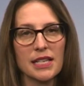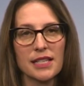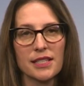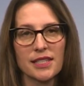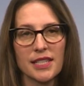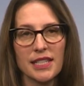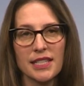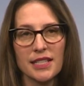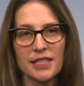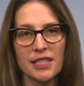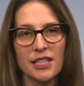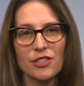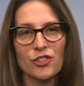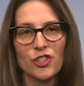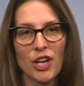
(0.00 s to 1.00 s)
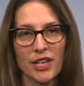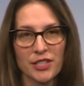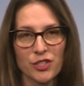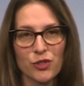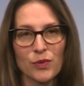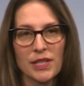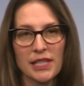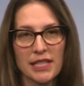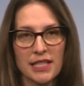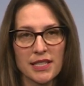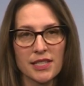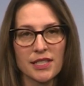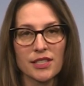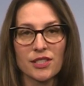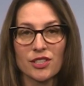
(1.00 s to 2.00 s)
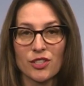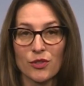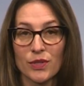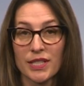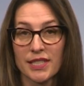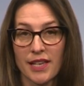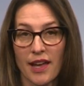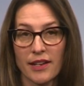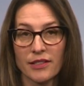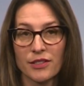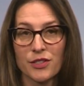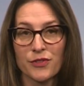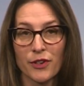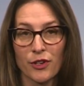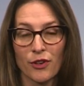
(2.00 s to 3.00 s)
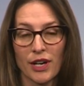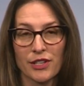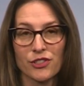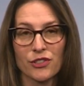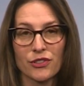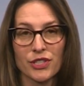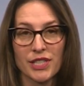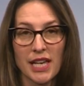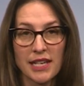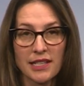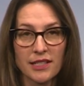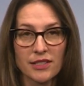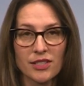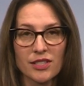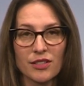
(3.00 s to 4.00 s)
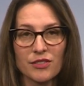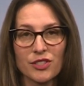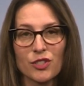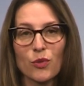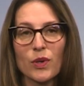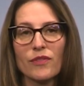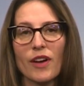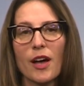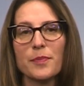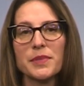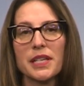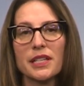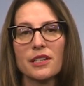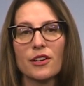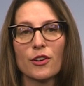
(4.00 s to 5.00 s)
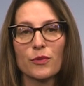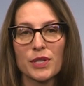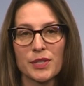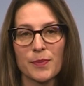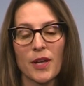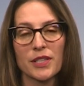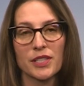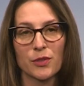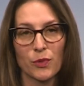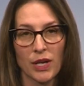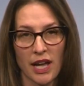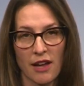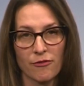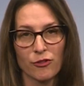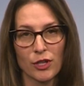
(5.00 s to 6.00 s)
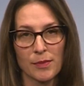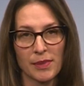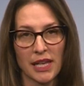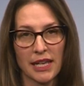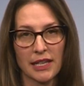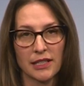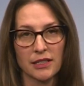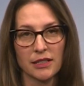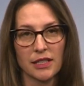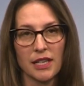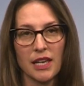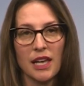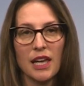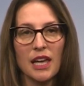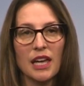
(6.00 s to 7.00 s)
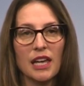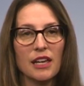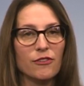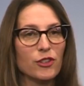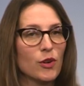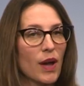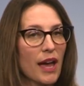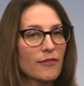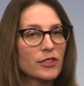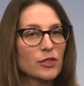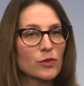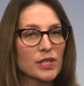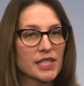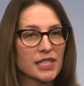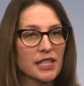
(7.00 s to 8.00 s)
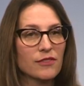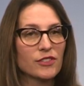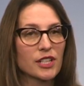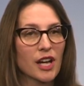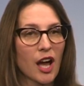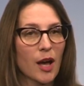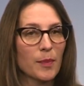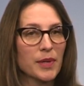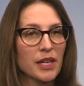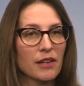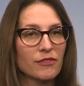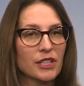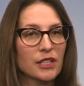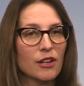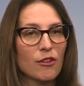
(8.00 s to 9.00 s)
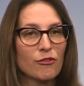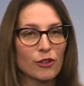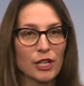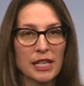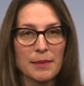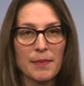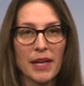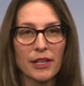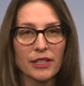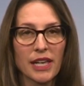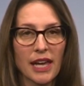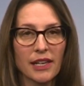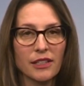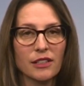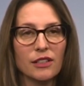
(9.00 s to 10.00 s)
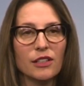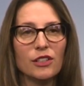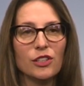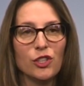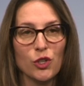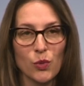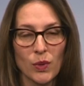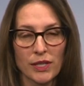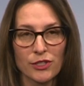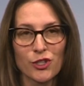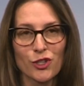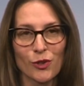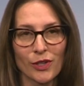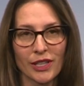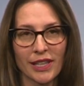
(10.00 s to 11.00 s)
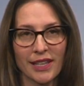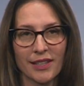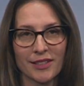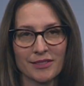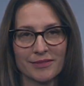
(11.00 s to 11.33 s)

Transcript: CDC just released its newest guidance for correctional settings, so we've updated our response and recovery plan. If you haven't received a copy of it over email yet, you will shortly.